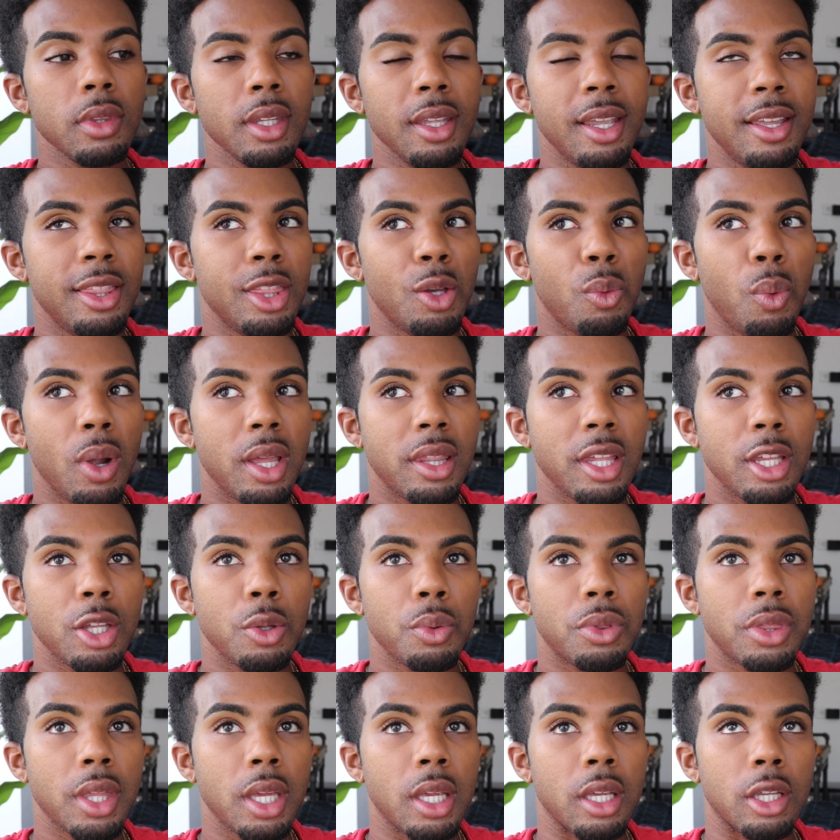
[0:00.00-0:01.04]
in the way that you
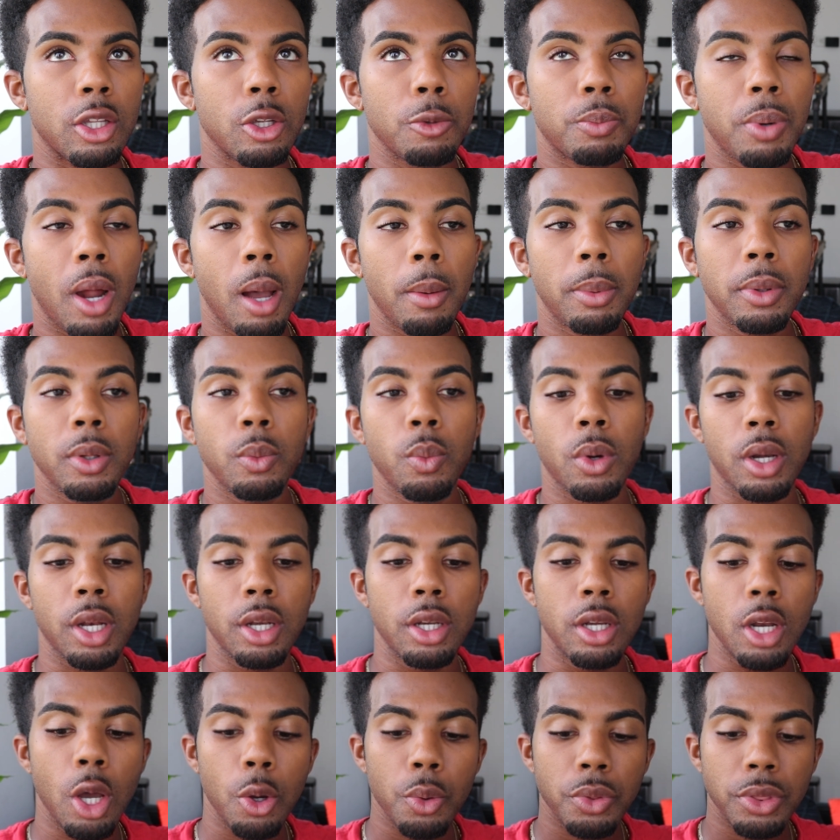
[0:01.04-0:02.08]
think. You probably want
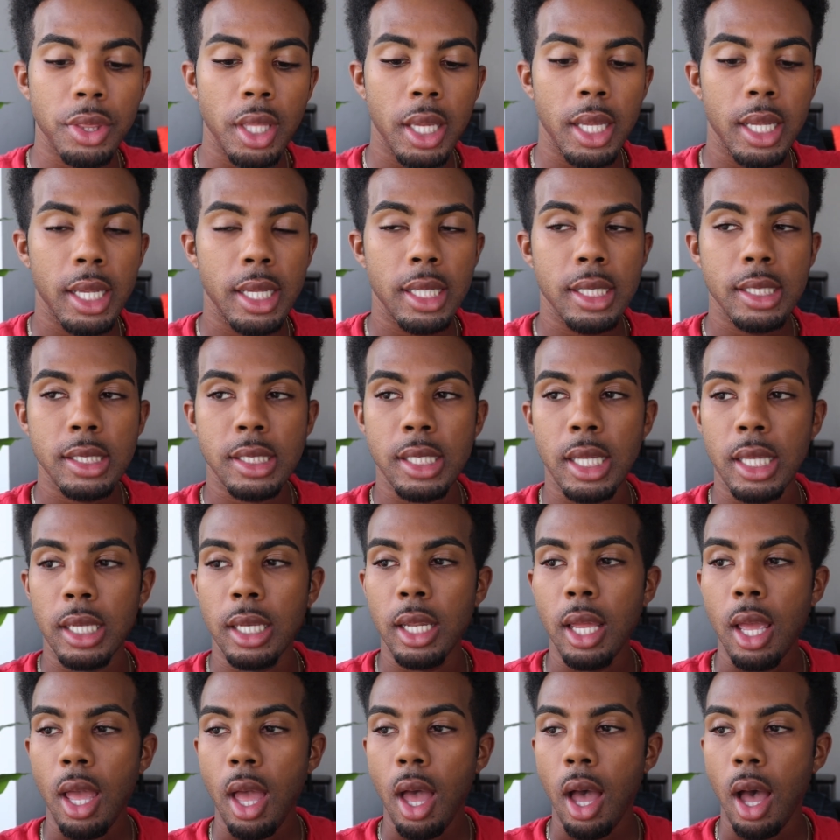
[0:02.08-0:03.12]
to know things,
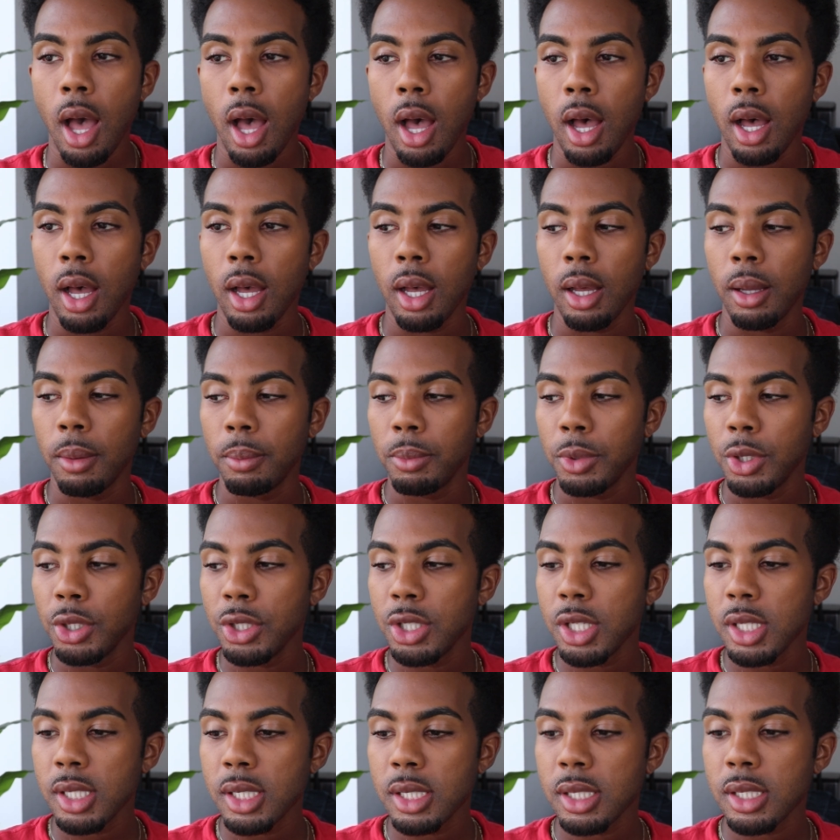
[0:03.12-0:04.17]
and you're
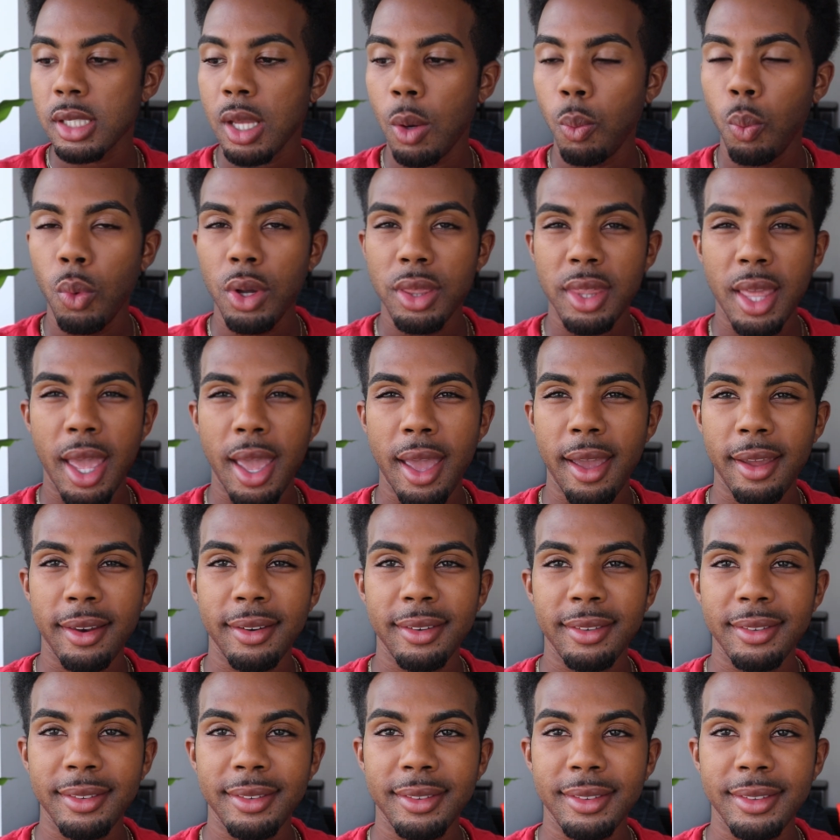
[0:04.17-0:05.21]
just someone
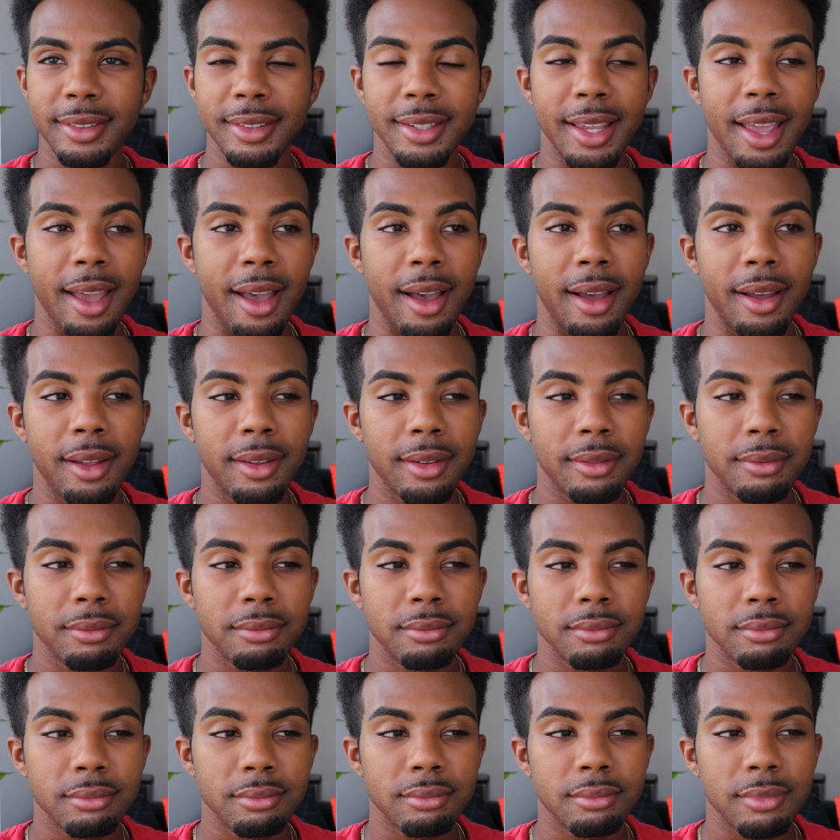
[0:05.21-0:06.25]
that, yeah,
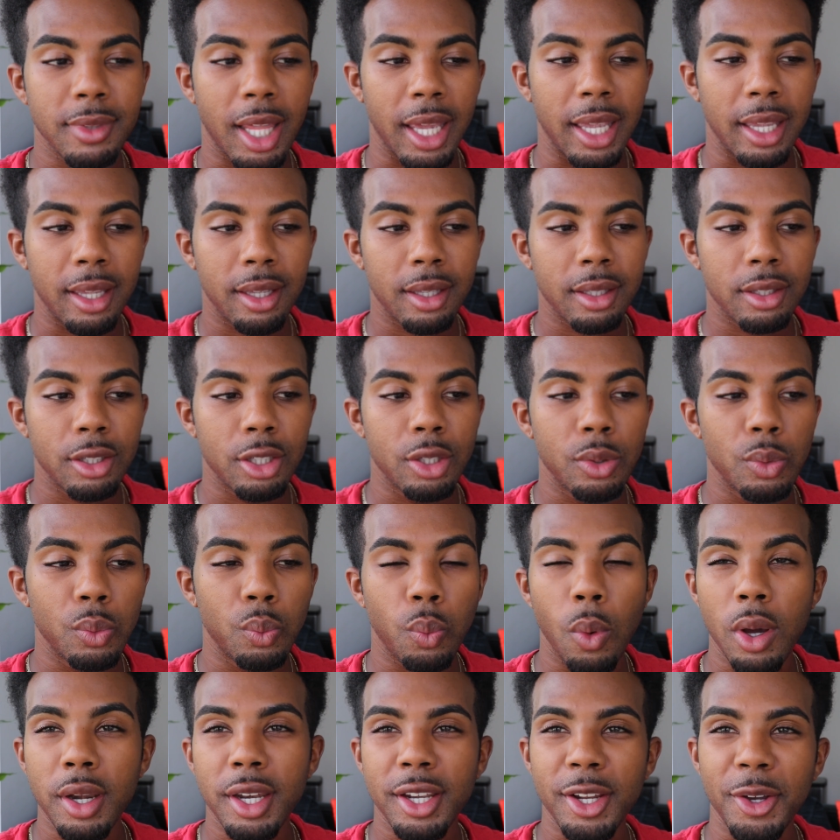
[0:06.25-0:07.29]
like you
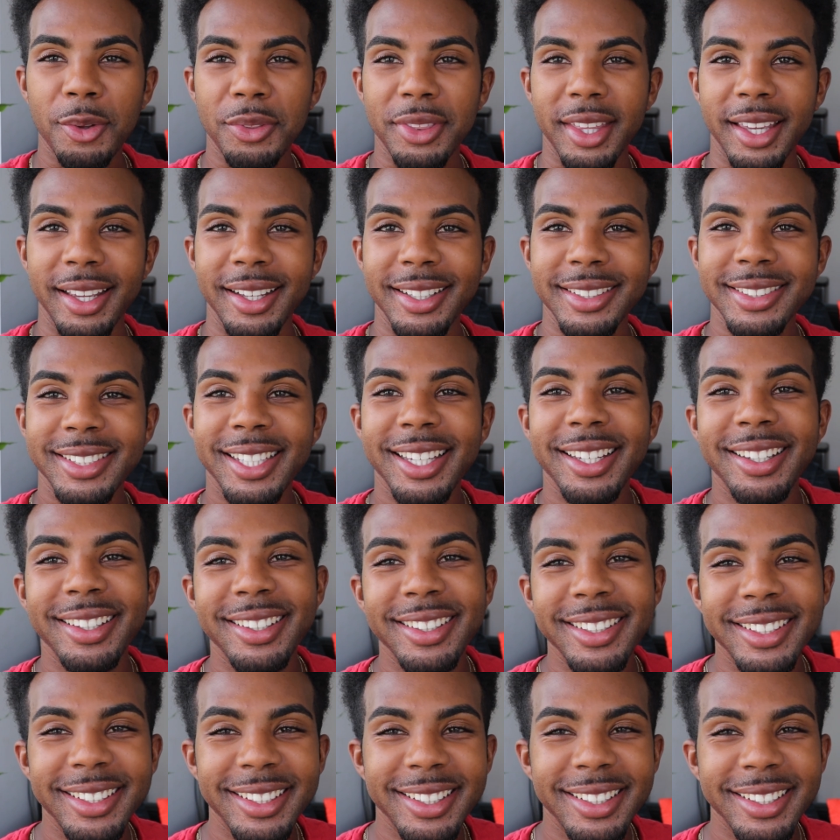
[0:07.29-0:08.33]
want to know things.
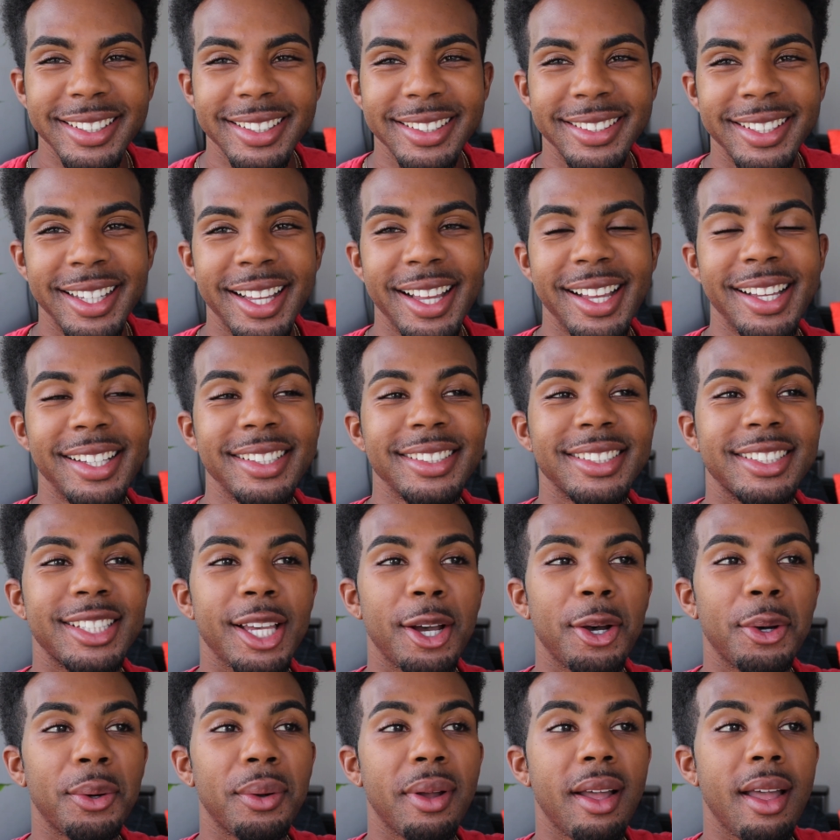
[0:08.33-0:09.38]

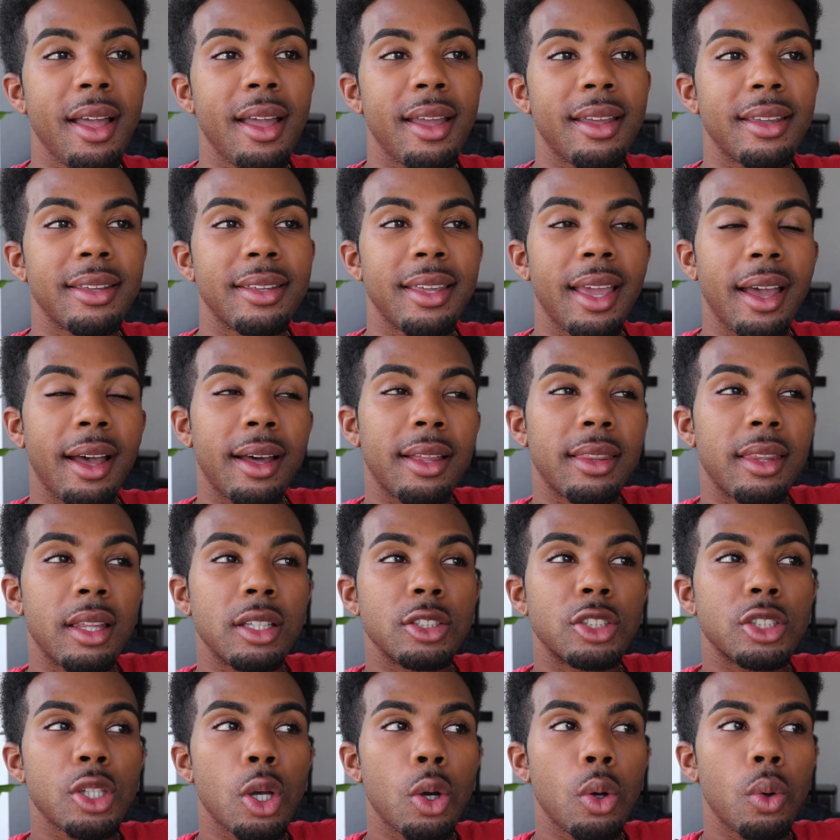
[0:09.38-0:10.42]
So yeah,
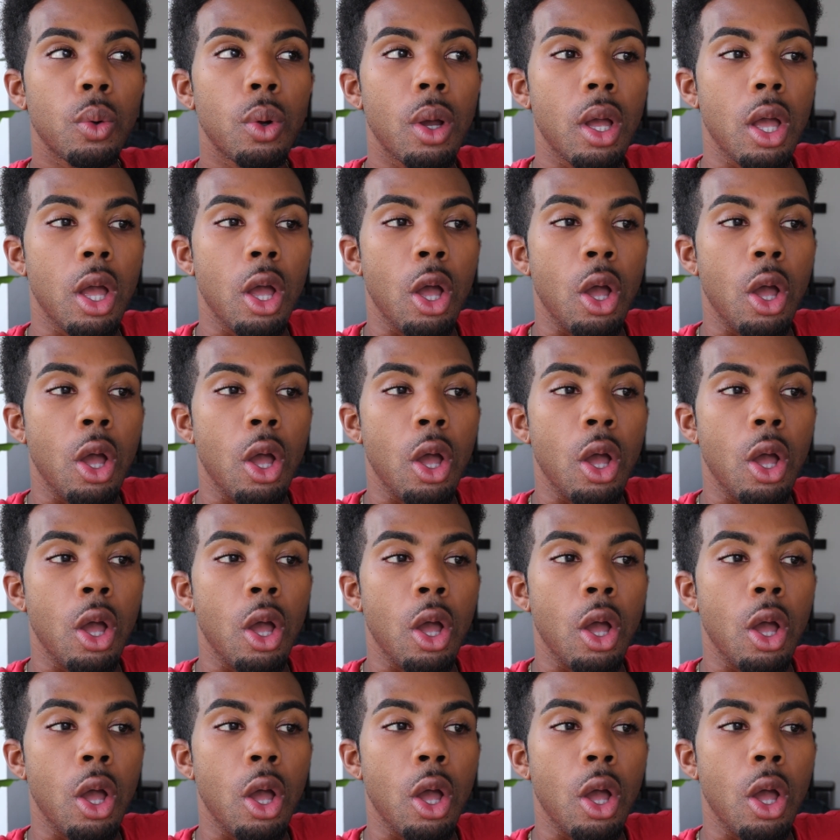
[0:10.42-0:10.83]
so